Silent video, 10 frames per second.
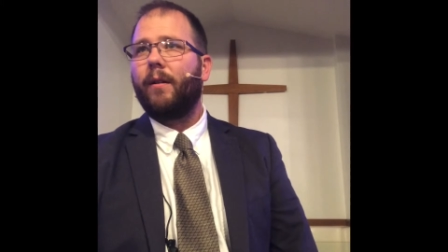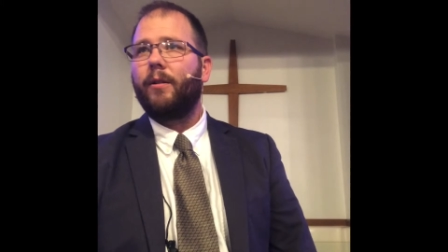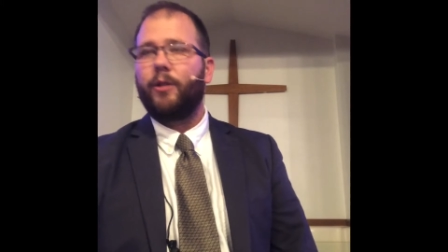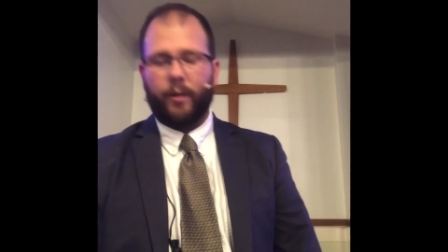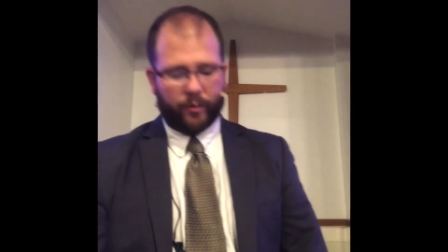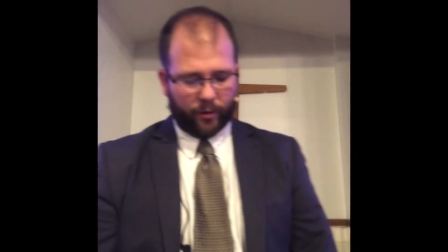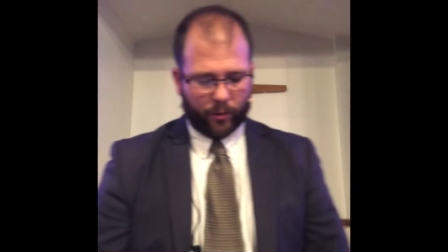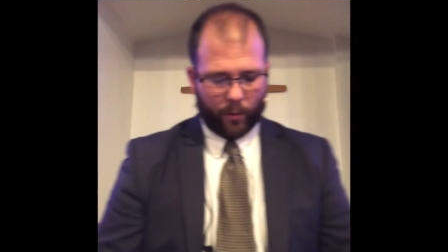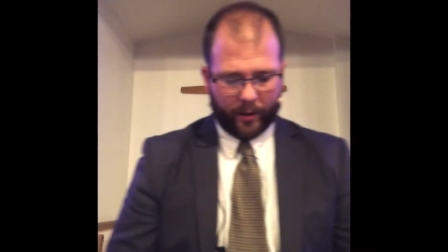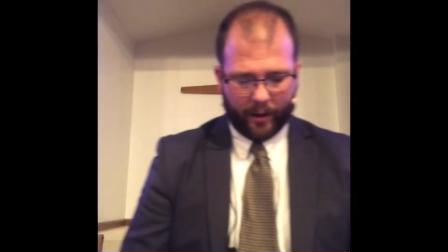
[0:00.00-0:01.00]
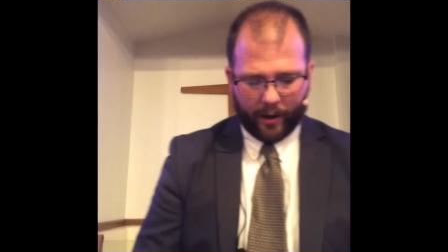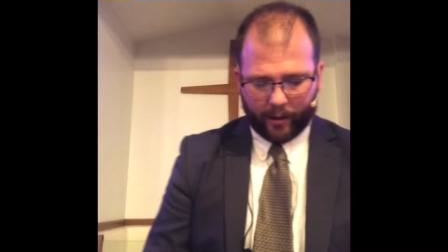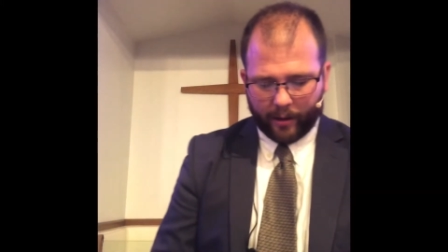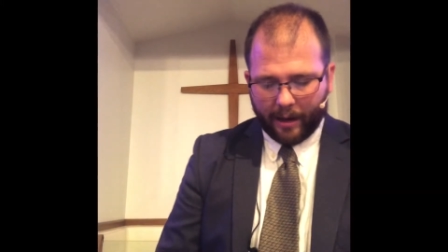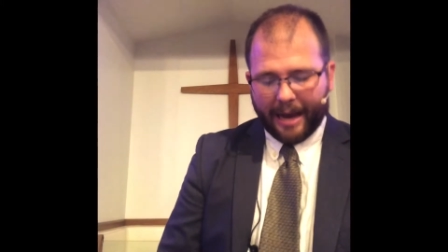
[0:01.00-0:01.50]
Genesis
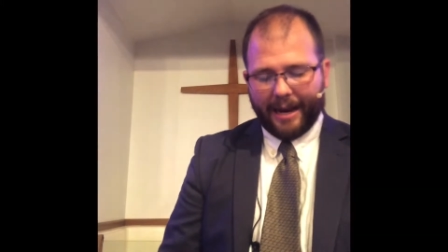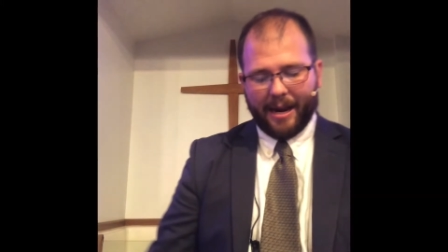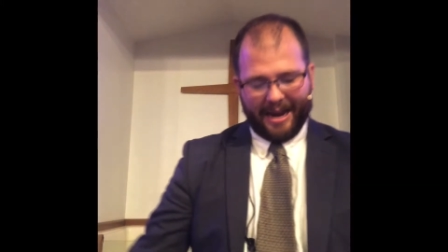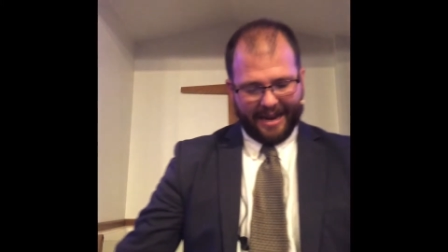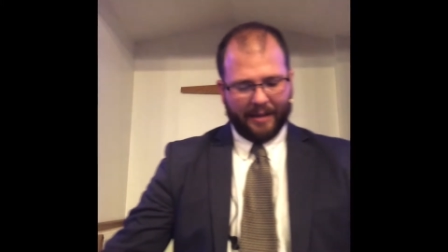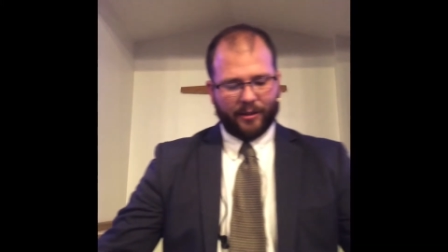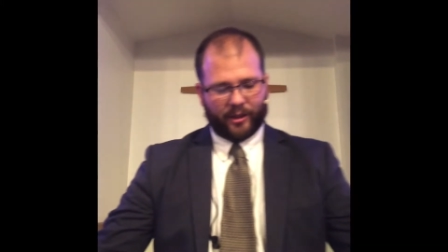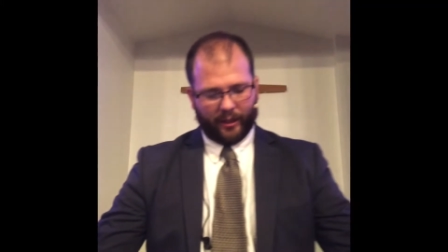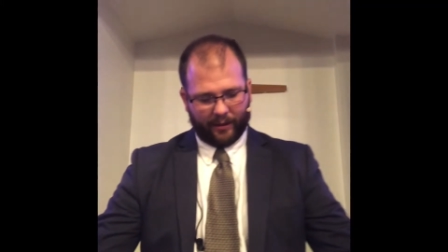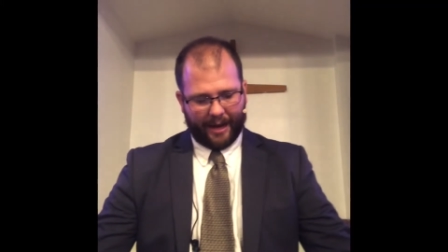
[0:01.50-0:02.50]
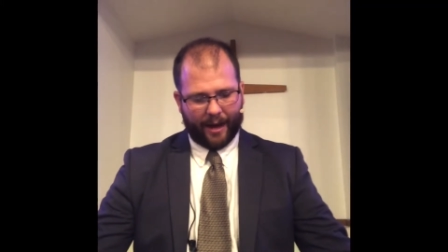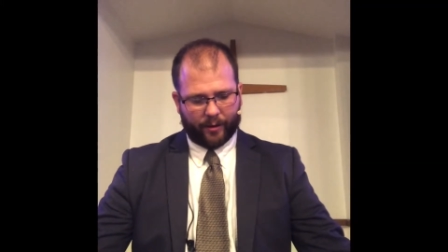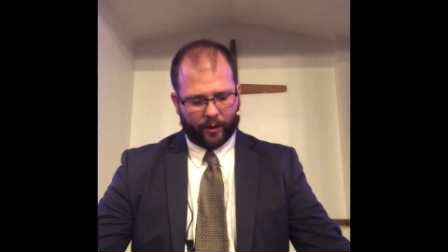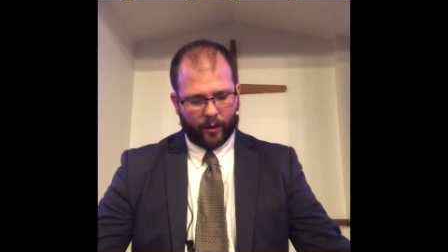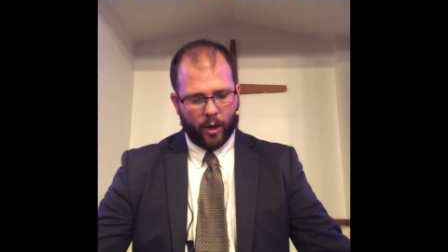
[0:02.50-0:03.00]
28. He is the
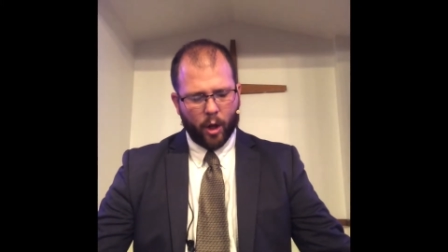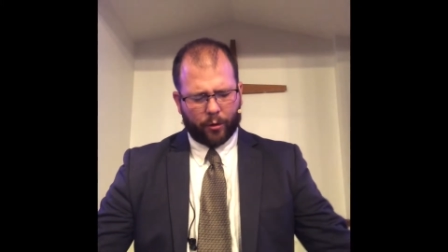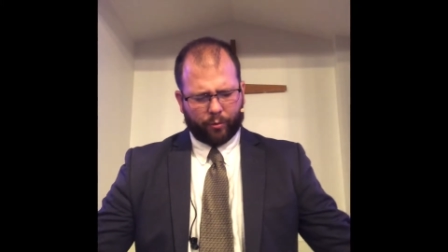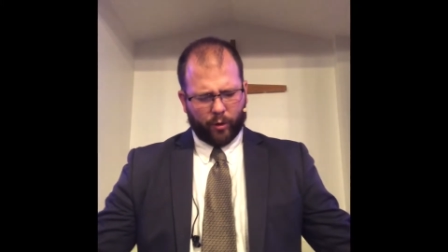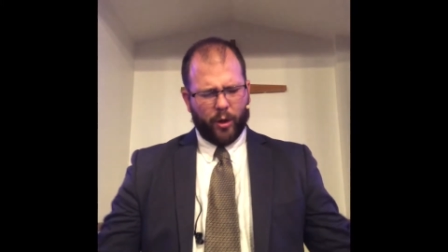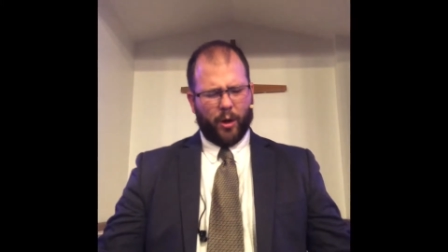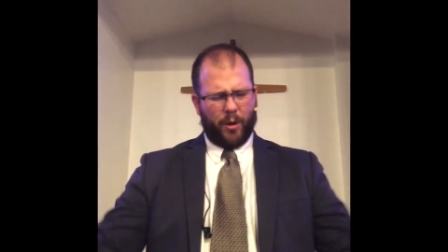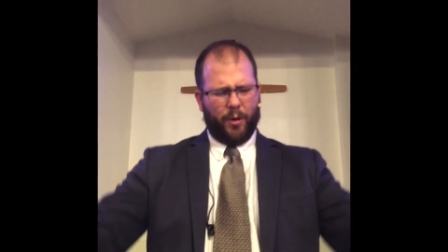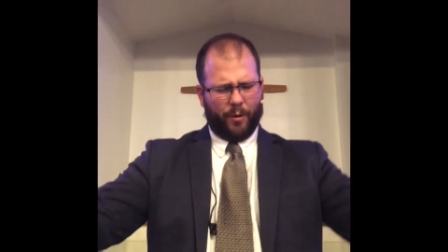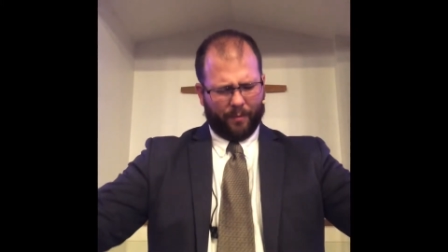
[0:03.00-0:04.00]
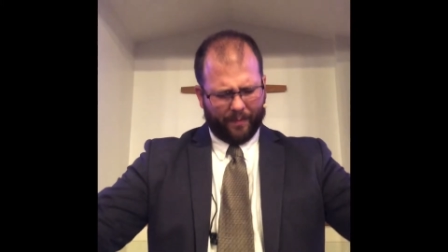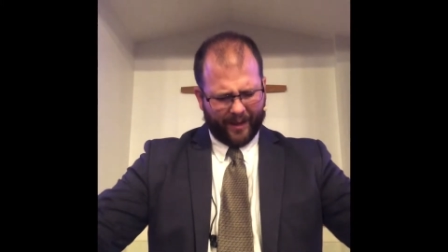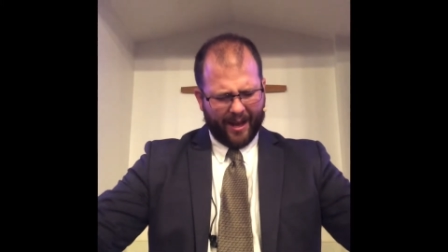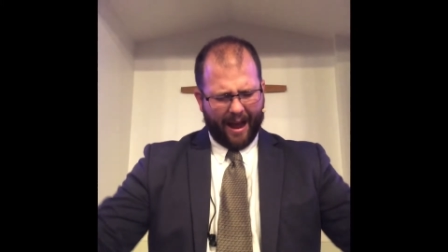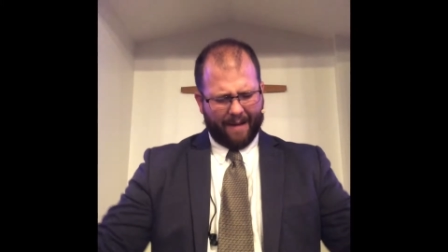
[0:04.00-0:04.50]
ladder through
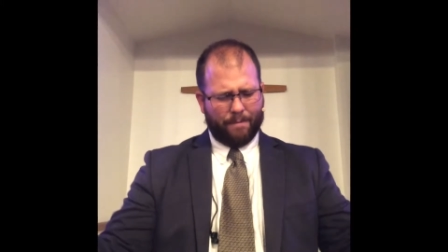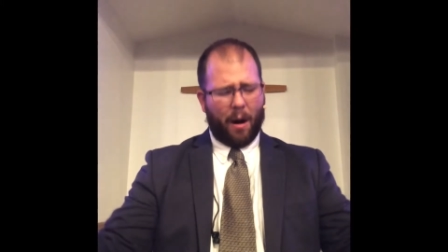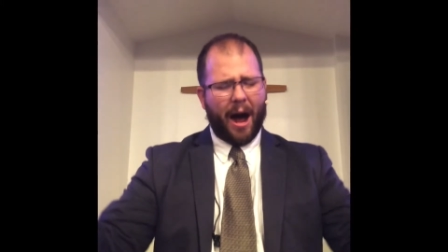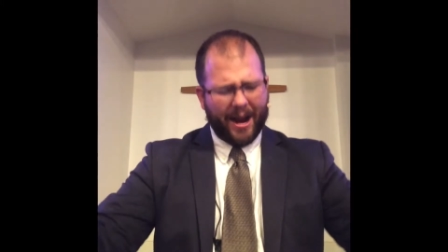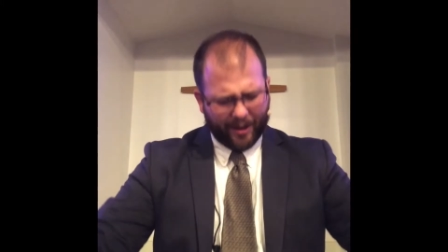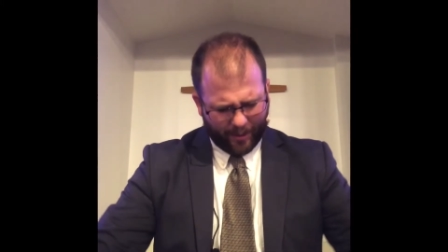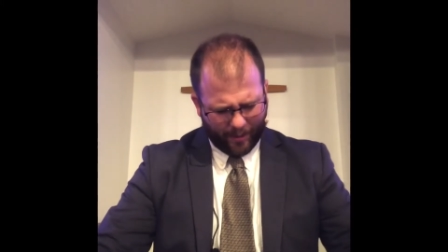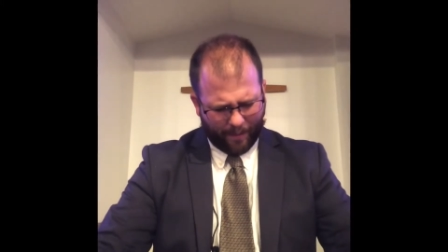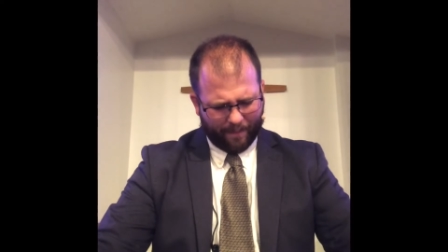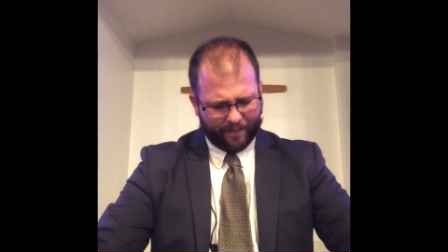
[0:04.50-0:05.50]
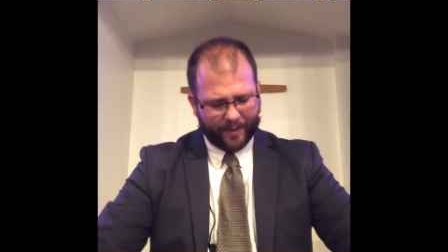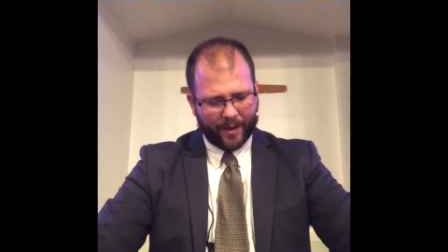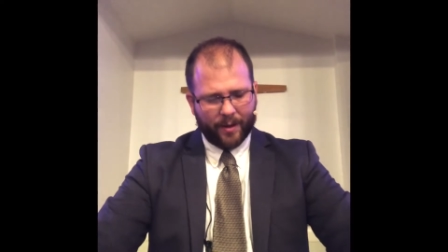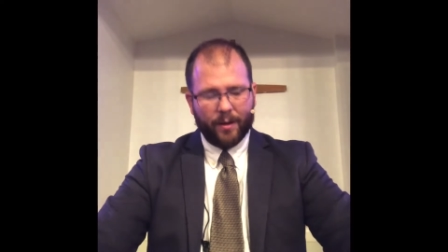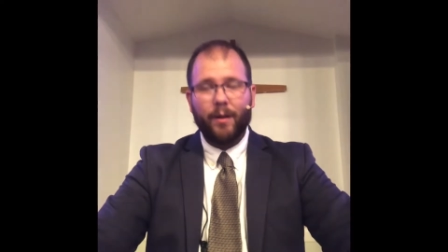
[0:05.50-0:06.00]
whom and by whom
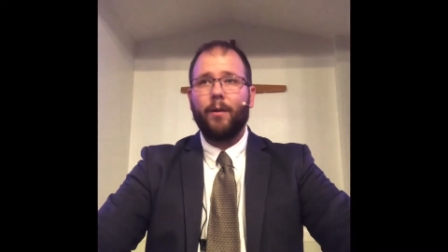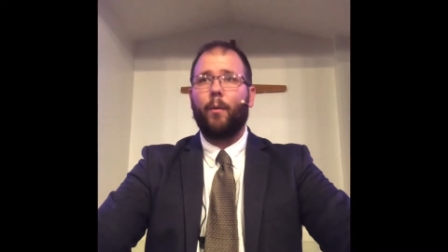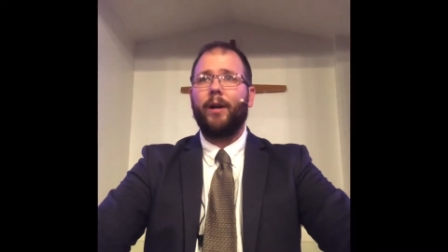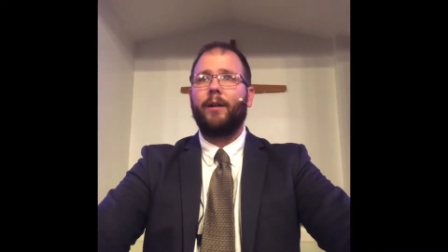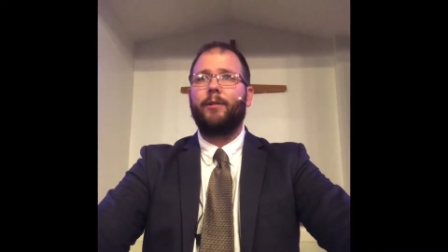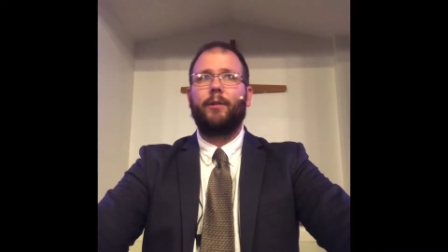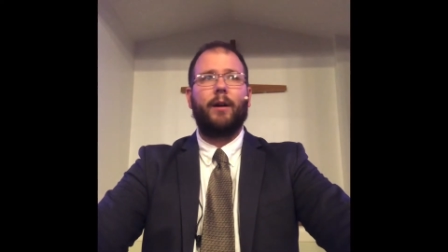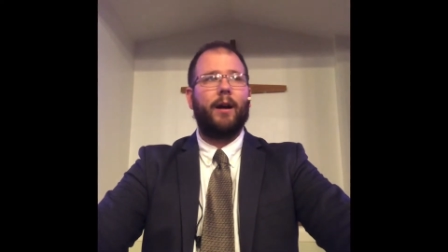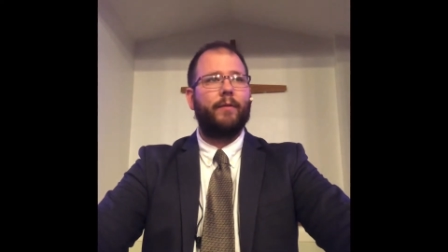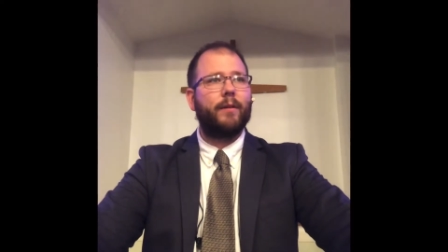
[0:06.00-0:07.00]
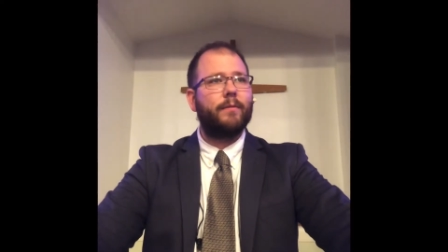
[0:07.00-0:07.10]
we enter heaven.